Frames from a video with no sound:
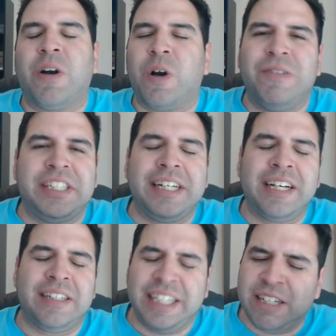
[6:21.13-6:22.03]

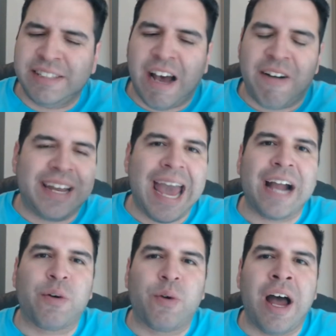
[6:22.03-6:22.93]
Vegeta yells out
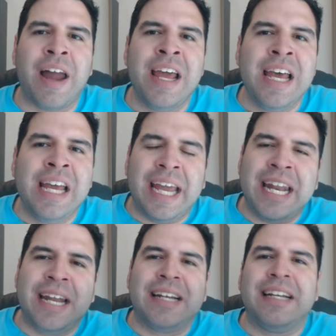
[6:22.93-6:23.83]
Kakarot, and
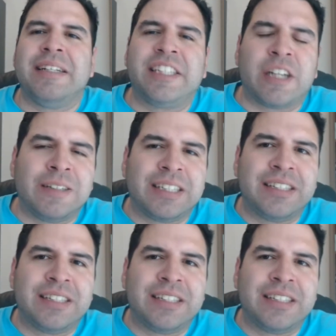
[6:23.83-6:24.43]
it starts,